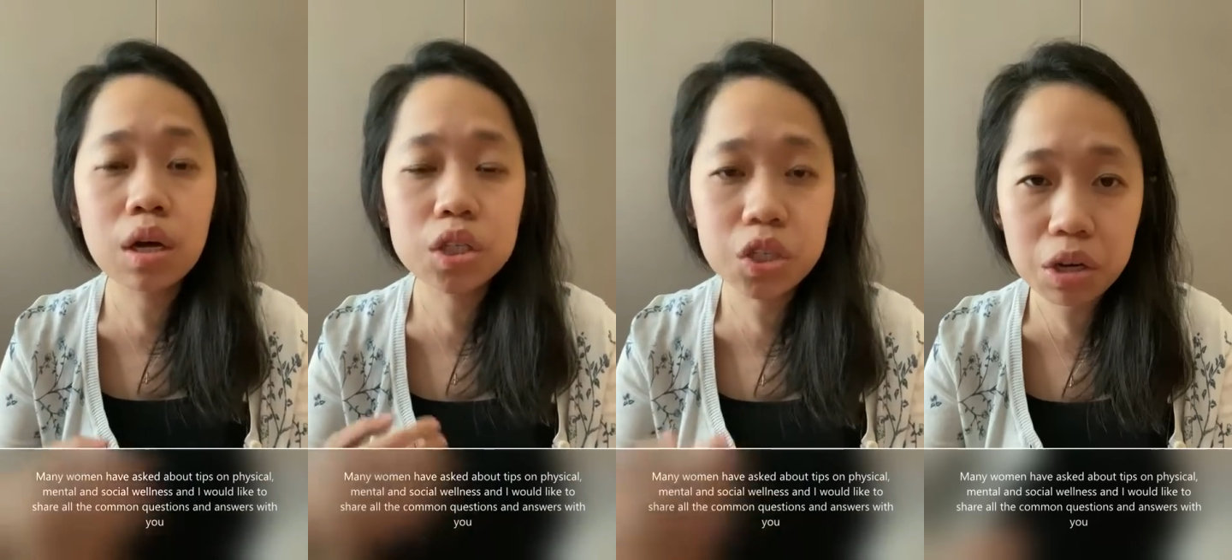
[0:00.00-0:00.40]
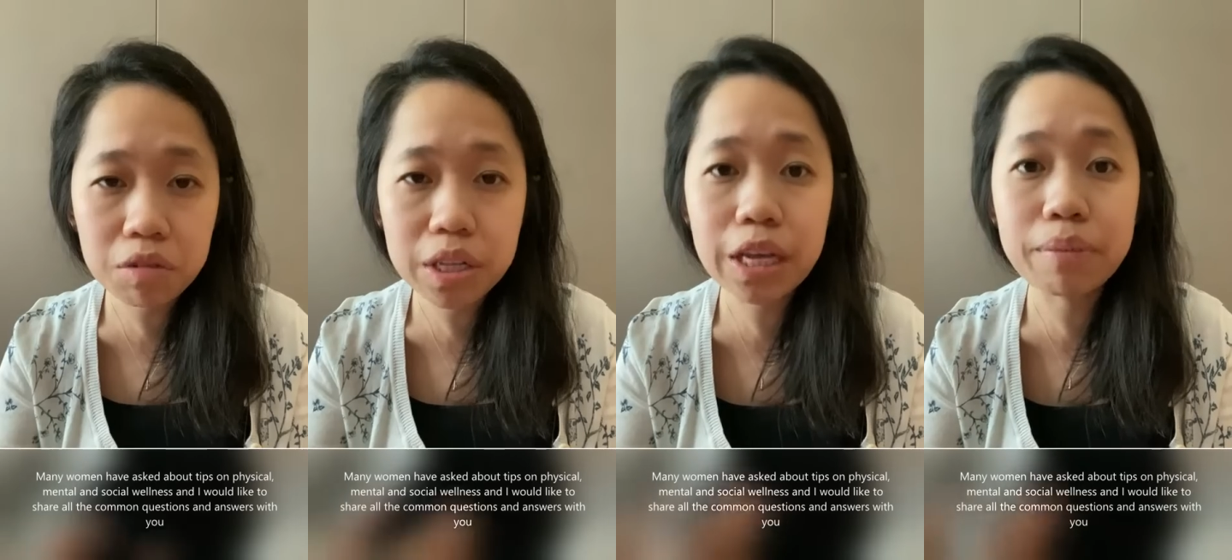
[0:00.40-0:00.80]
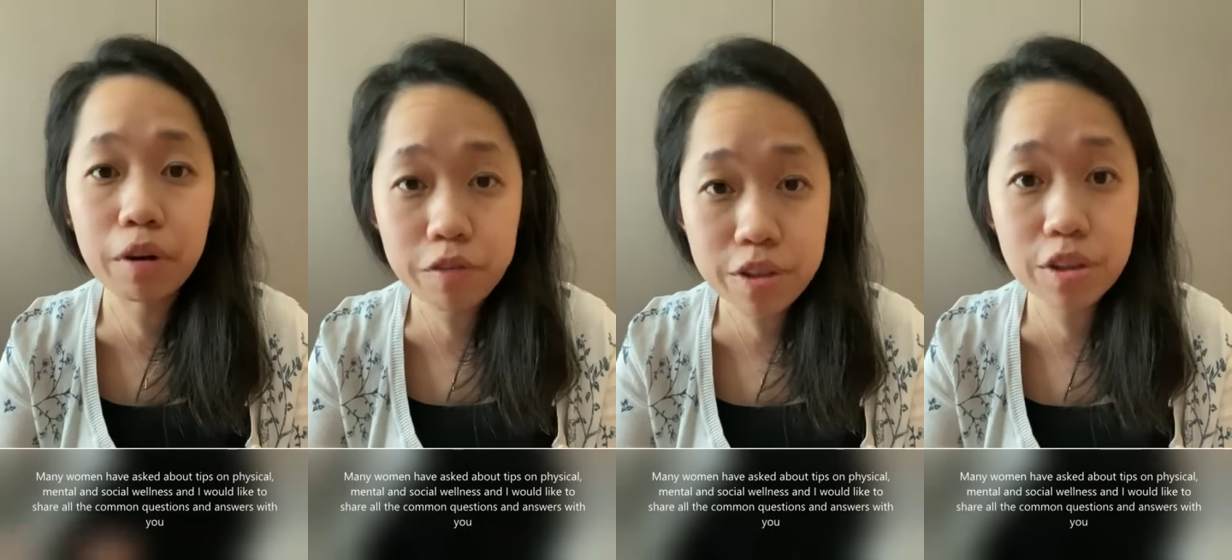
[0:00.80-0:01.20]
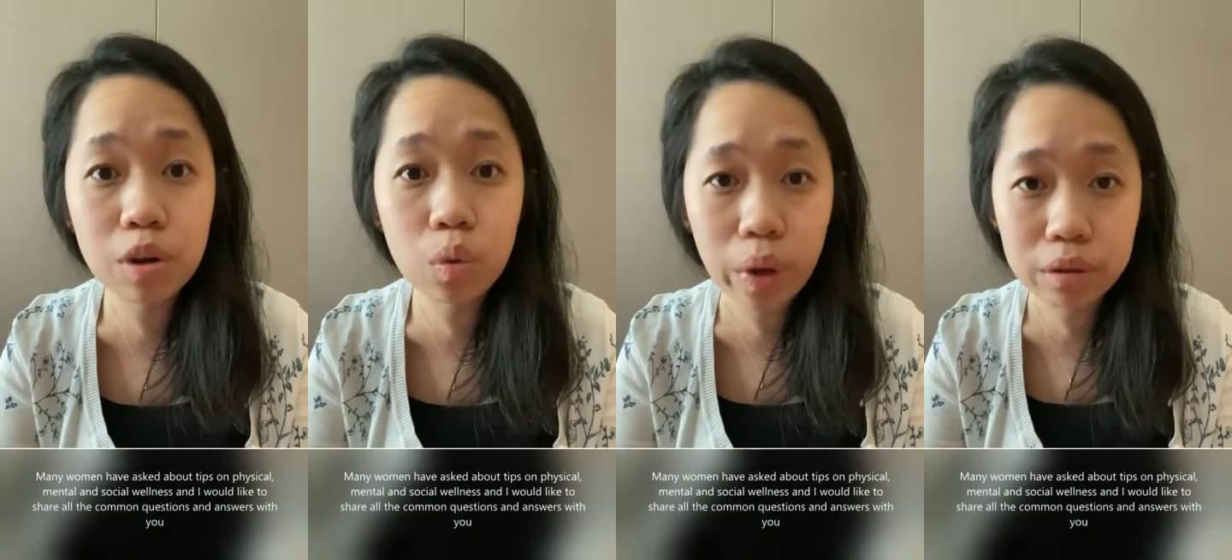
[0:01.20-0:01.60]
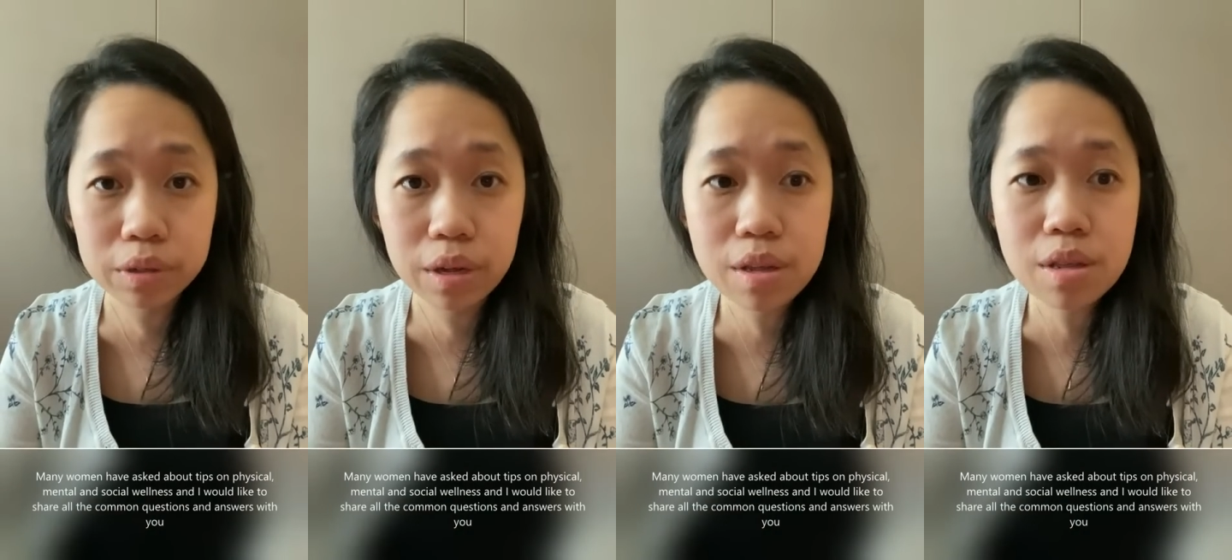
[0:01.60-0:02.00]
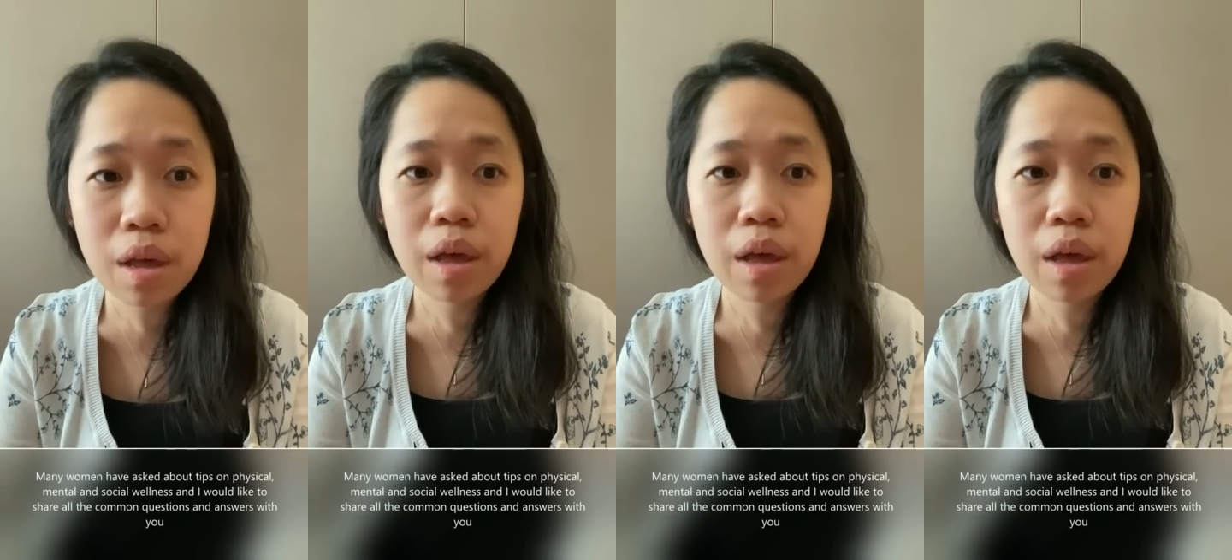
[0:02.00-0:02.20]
generally about physical wellness,